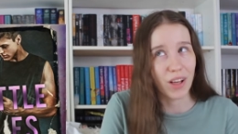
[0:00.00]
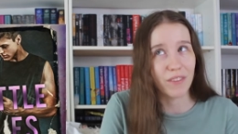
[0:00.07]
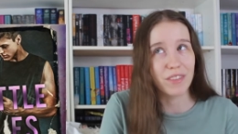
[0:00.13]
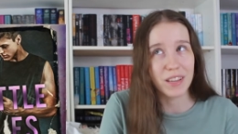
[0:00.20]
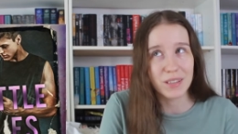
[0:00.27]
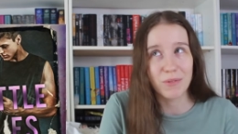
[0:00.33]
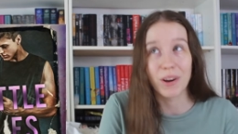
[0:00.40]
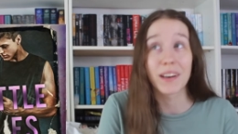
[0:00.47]
love
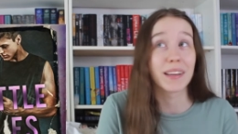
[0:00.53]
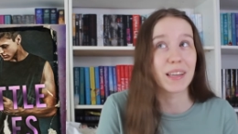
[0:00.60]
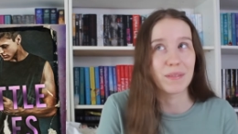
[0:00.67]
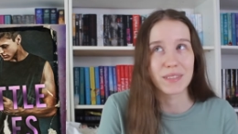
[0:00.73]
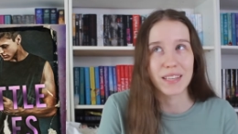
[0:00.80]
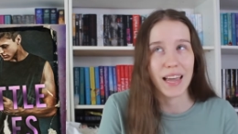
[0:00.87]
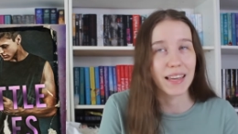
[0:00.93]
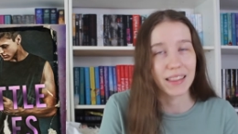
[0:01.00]
this one. I
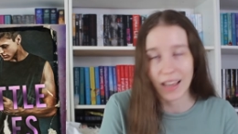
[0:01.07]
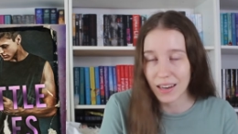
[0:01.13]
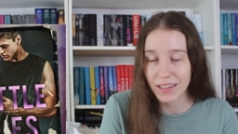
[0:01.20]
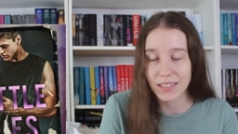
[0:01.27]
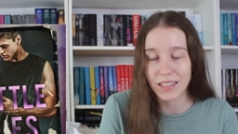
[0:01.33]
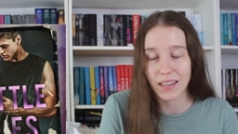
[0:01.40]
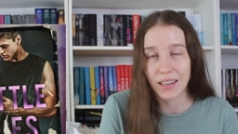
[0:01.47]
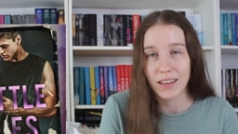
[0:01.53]
keep saying that.
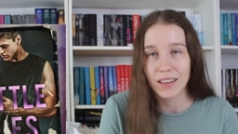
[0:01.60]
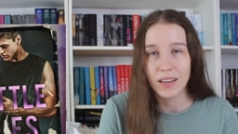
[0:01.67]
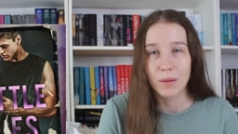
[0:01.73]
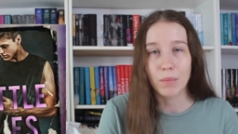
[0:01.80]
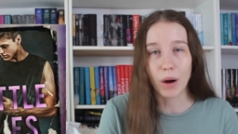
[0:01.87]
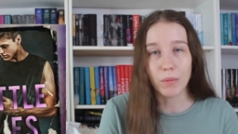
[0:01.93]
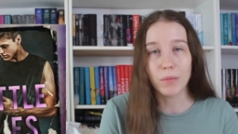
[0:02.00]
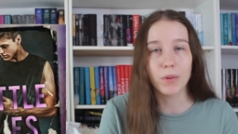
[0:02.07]
It's like
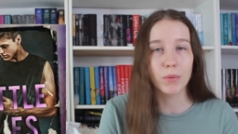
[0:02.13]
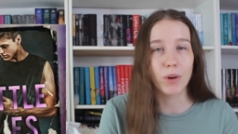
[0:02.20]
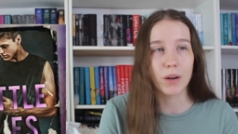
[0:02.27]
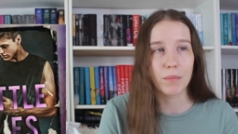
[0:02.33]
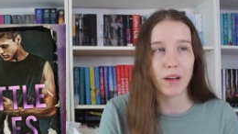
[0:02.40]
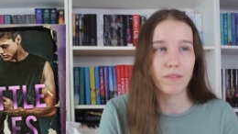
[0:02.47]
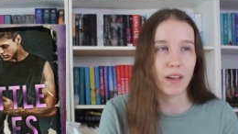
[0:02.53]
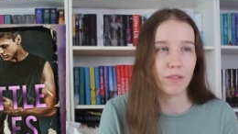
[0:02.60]
probably one of
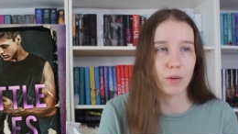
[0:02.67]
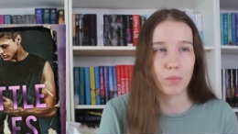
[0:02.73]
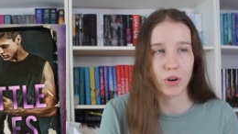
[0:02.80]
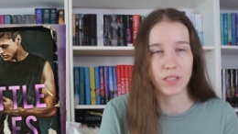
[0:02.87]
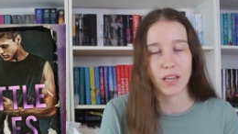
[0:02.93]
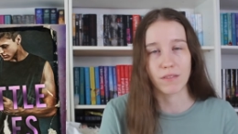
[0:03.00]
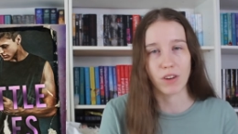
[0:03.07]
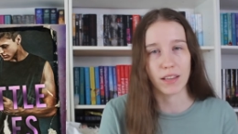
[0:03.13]
my favorite
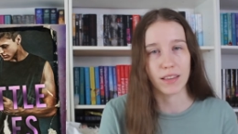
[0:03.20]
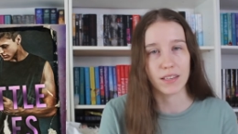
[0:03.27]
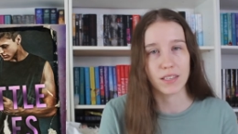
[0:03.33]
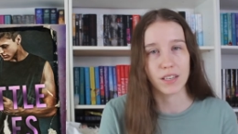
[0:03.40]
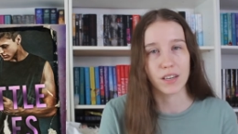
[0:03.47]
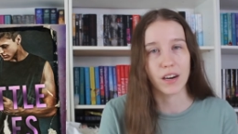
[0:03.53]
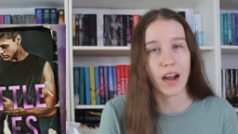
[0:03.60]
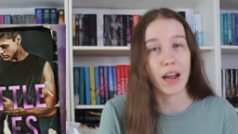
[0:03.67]
books I've read this
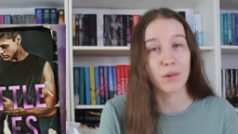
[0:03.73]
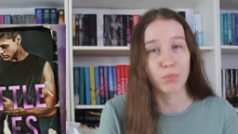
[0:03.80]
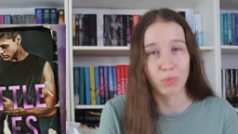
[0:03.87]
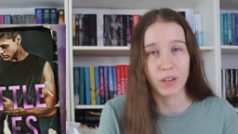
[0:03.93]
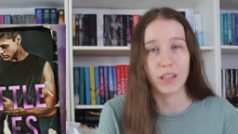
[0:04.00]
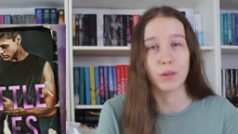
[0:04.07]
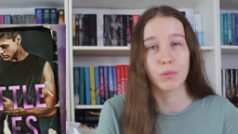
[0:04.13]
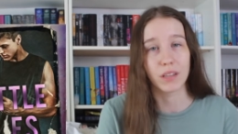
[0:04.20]
year. I
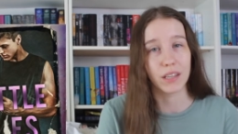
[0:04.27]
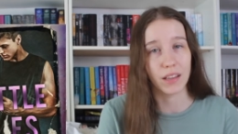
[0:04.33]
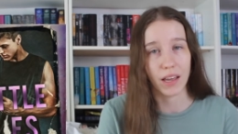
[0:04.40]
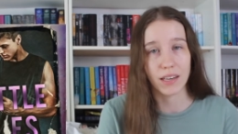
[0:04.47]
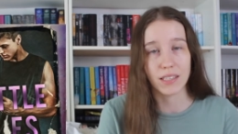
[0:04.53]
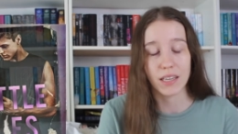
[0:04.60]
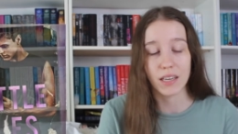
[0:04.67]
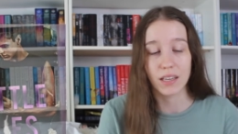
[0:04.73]
really, really
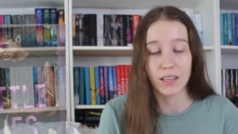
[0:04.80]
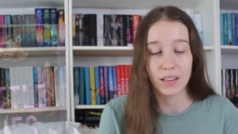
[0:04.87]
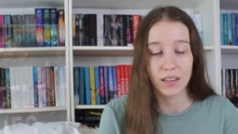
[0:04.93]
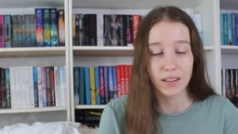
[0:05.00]
liked it.